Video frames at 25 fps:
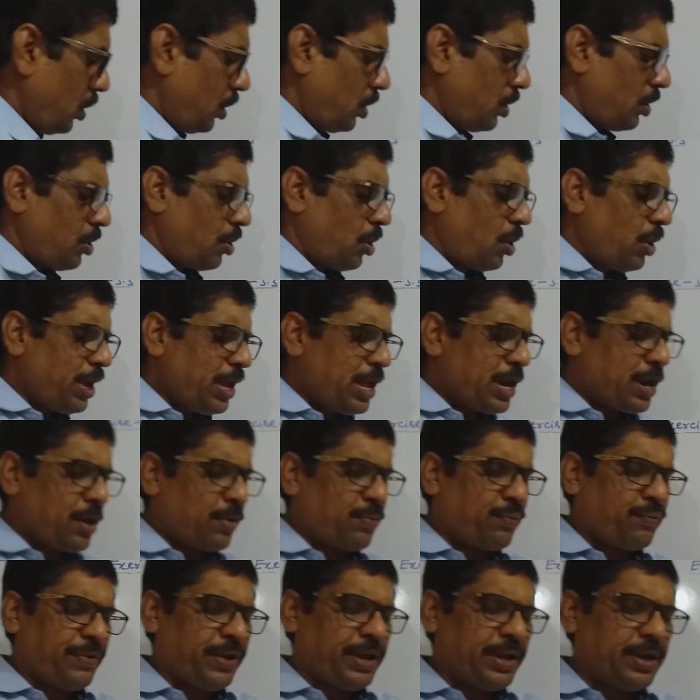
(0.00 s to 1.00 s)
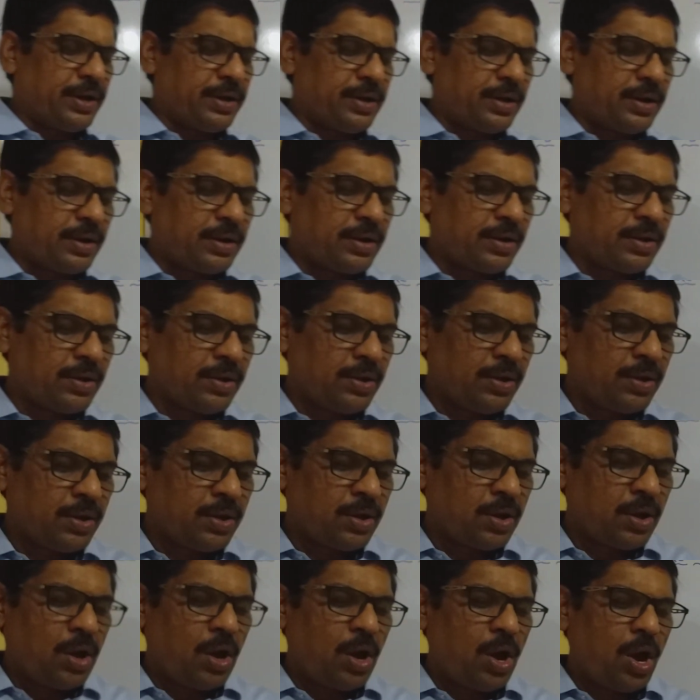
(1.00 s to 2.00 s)
Draw a rough figure
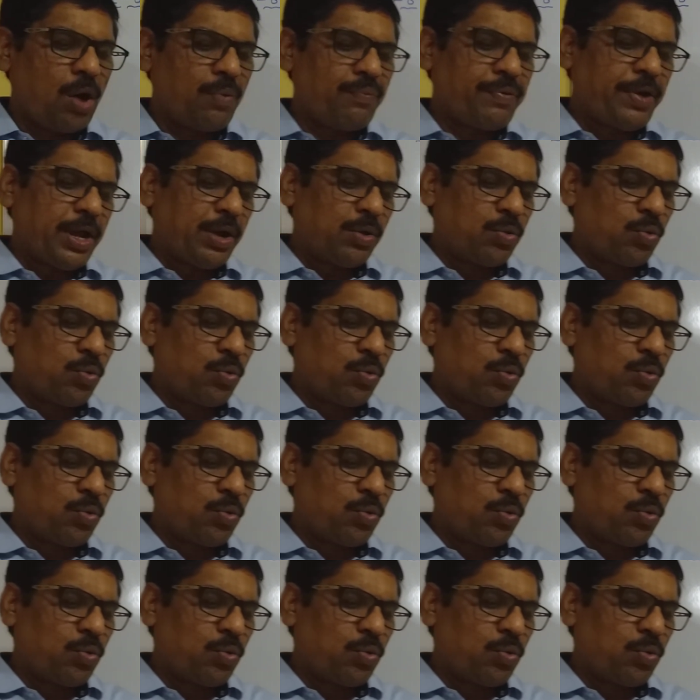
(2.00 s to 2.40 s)
of a